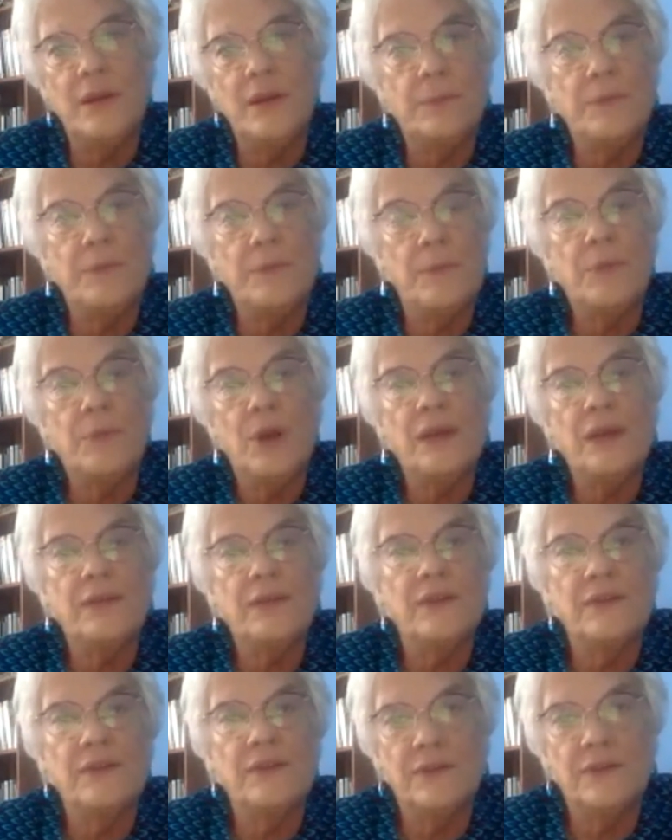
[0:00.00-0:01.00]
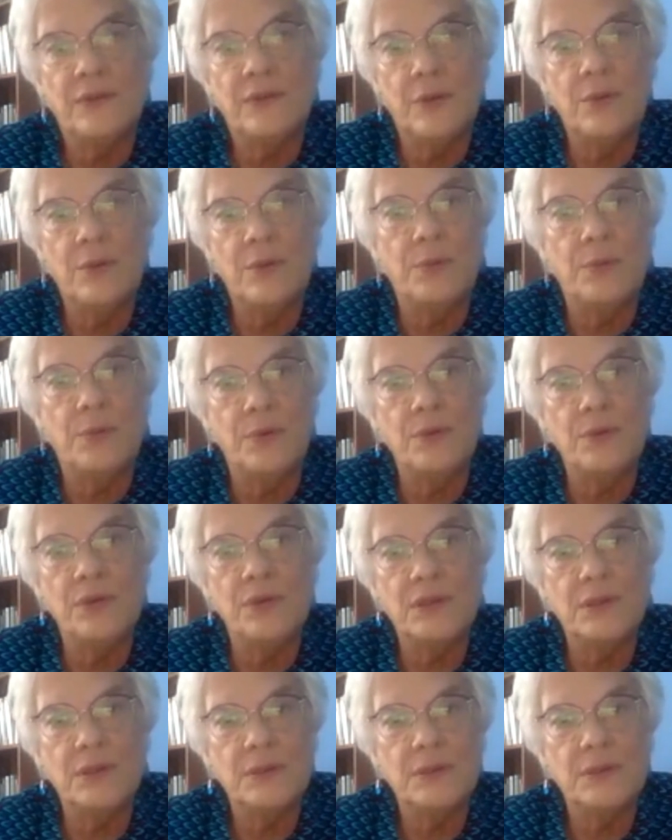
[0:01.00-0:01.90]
The process is so important.